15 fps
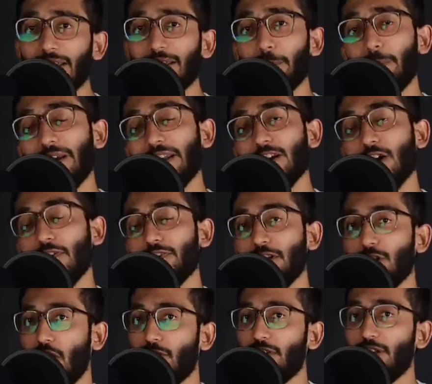In the beginning of
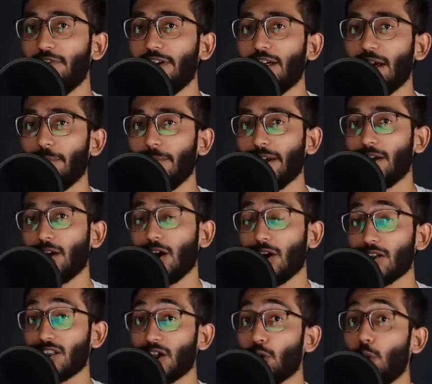the novel, we come
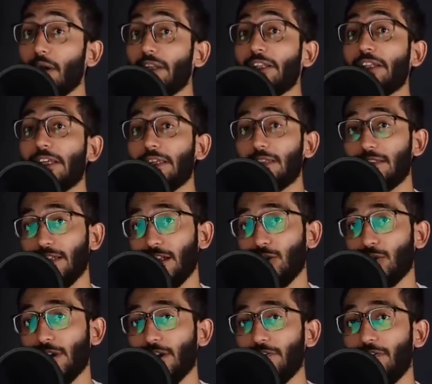across the qualities they are
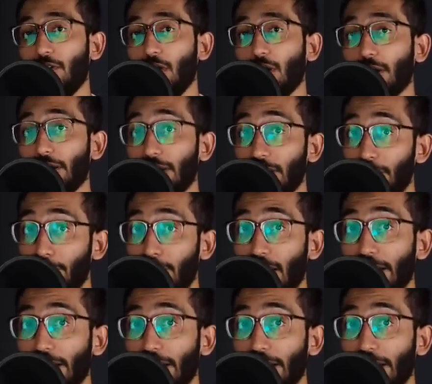looking for in the